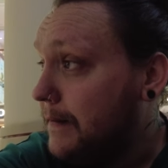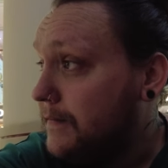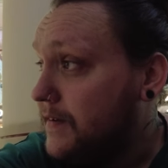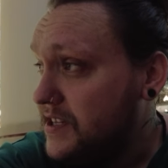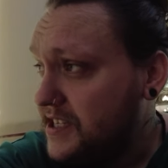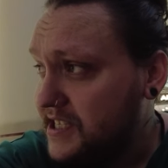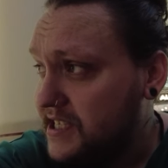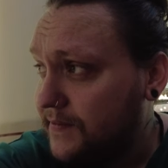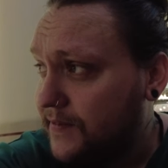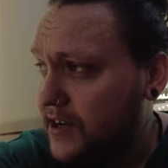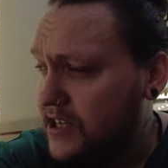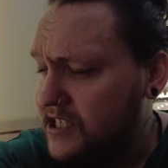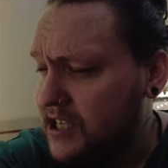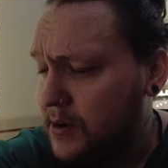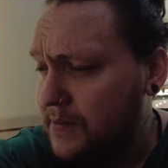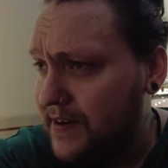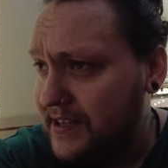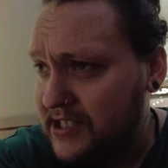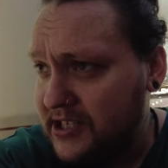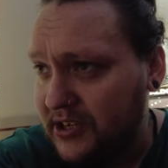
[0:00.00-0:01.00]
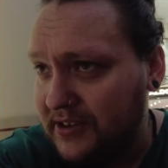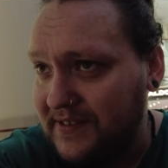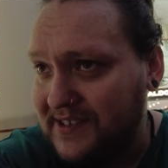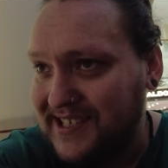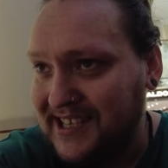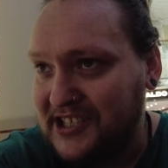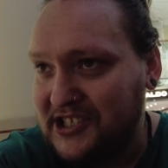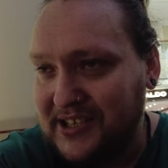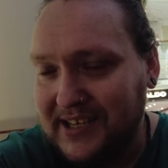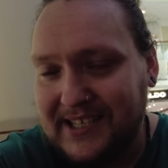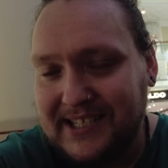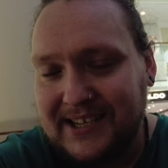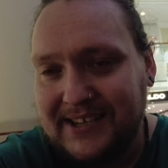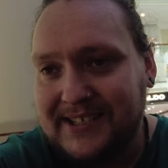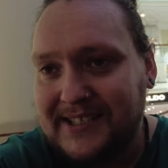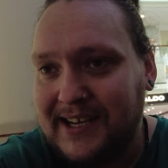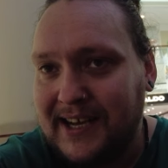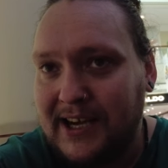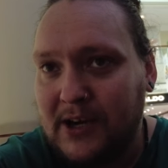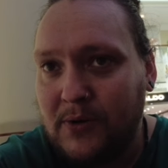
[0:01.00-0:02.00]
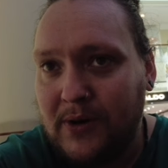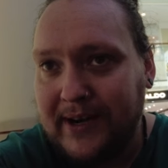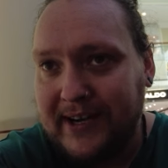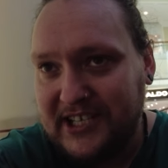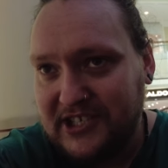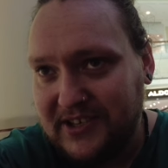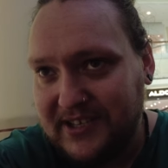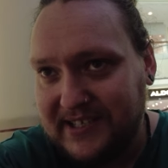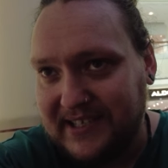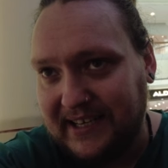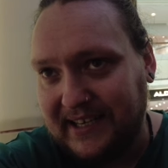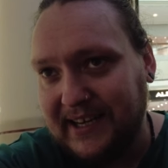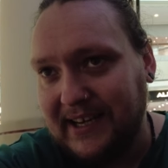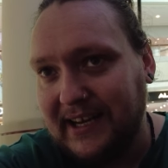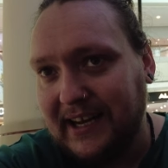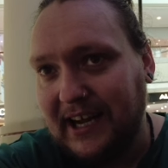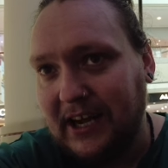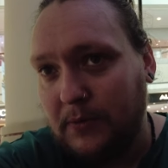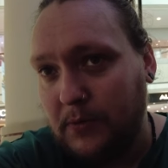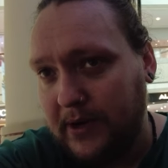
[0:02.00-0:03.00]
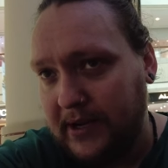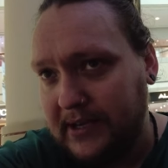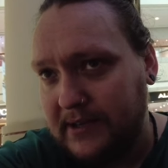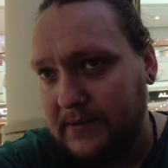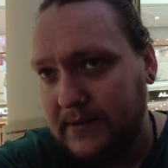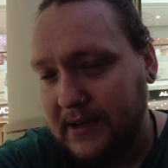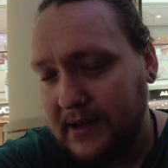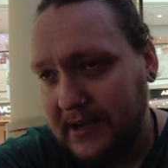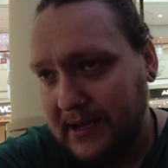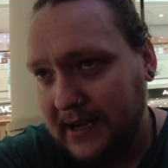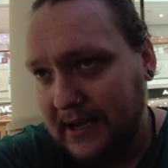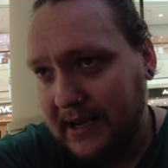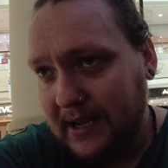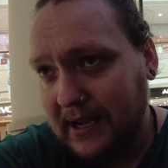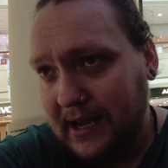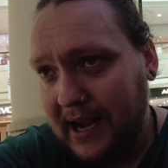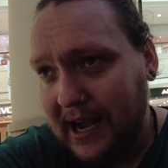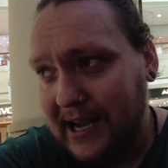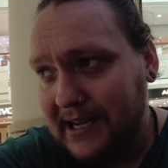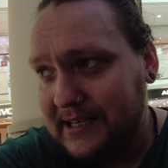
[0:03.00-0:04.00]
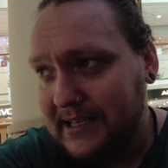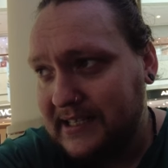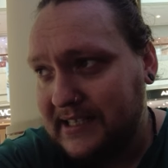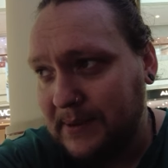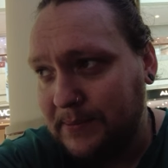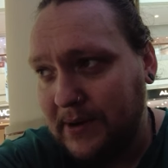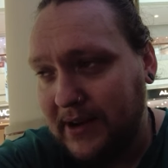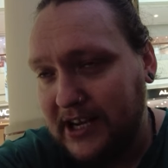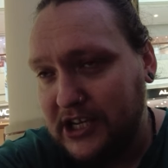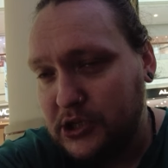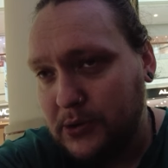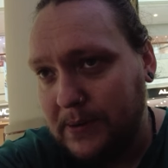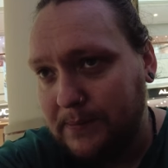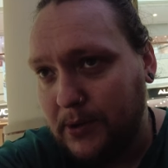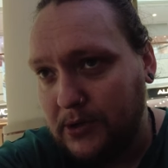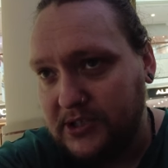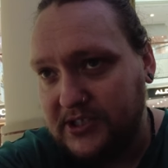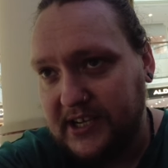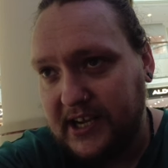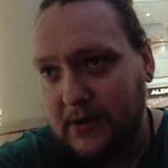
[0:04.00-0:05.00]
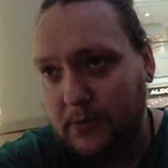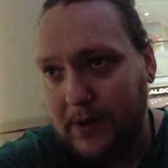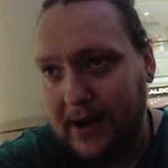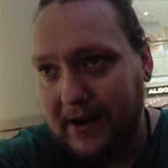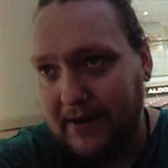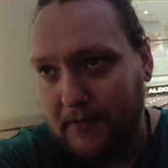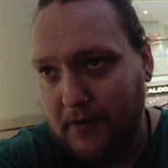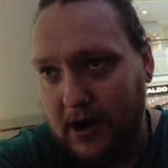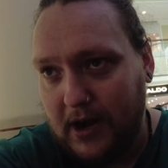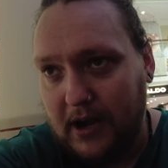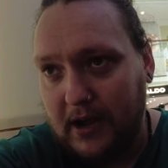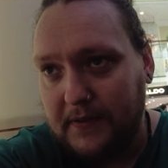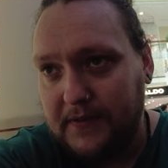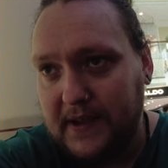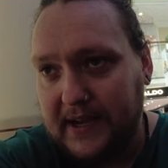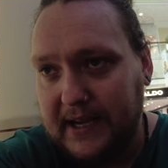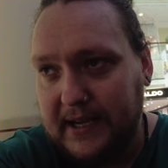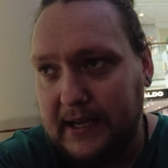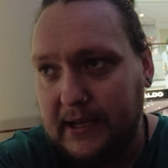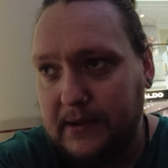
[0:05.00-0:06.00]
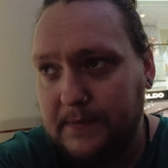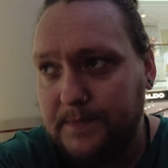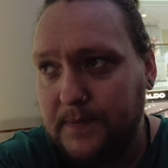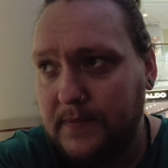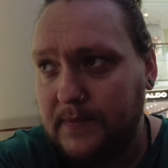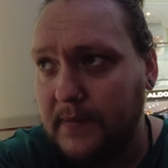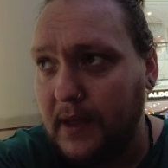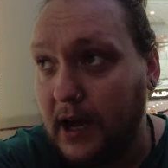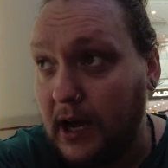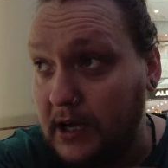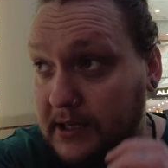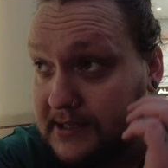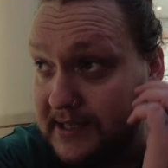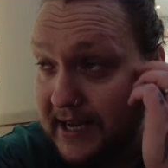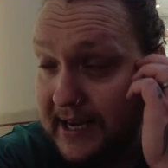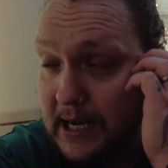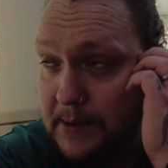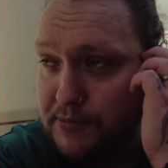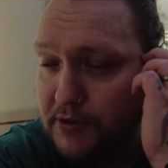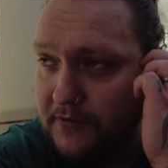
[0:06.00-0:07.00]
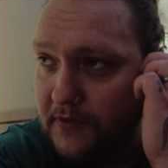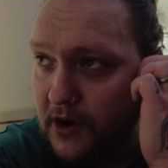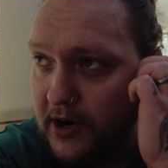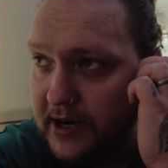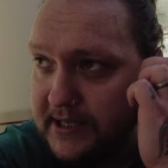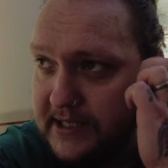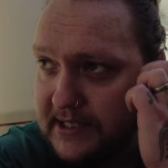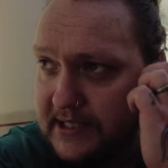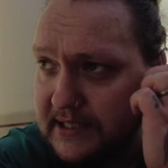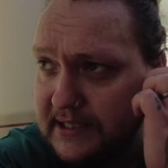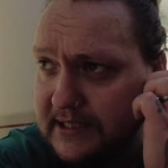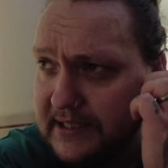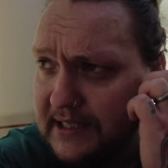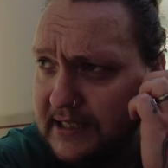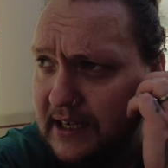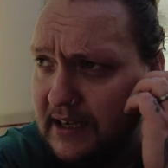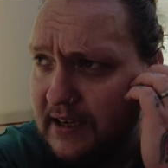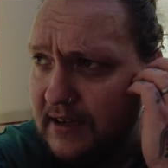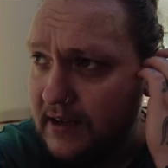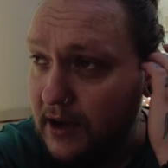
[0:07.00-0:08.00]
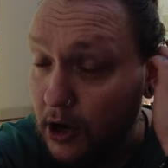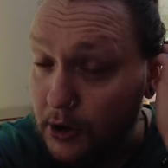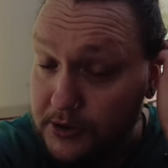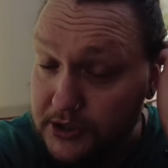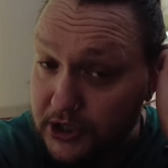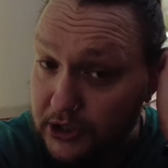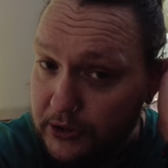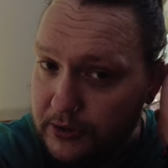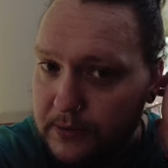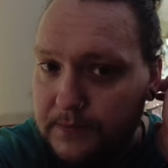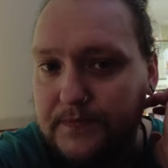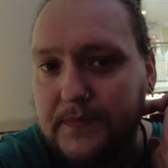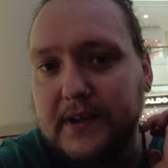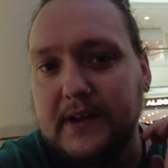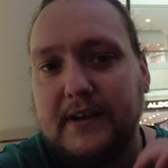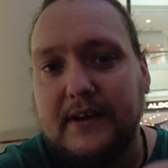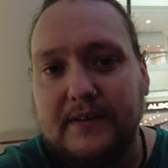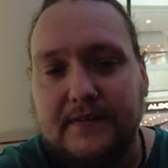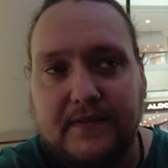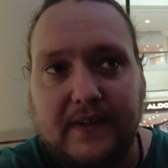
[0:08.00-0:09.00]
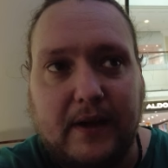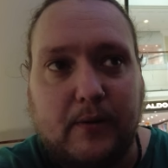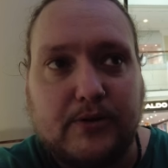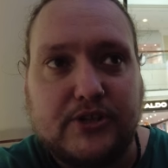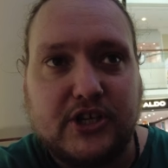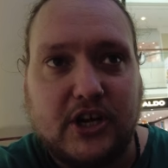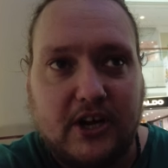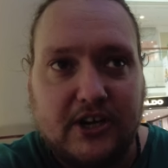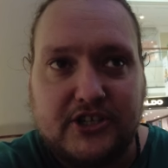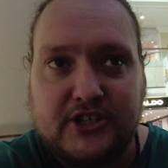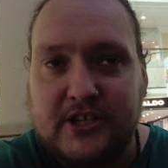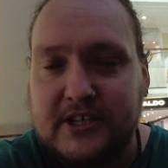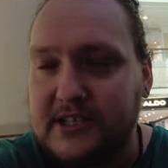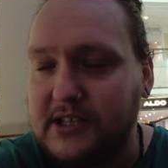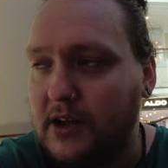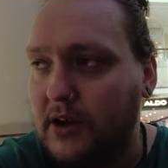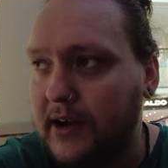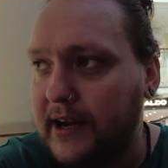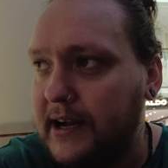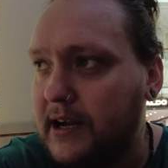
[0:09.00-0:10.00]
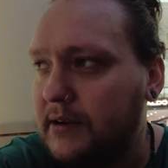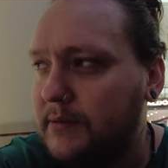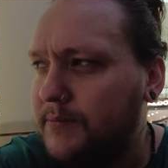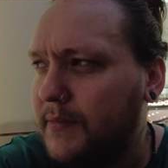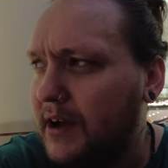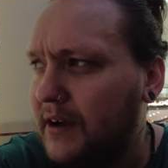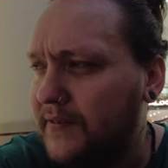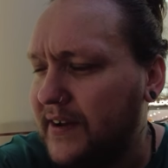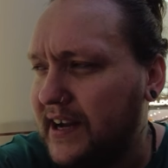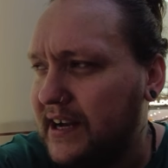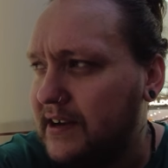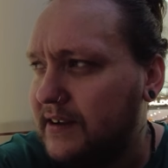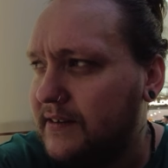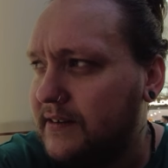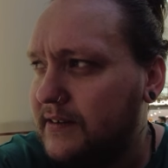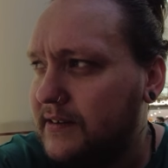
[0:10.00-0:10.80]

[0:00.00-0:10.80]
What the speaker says: This is the first time I've had to do this, actually, so it's quite interesting. We had a similar issue in Bosnia where our data provider, O2, they were charging us like, I think,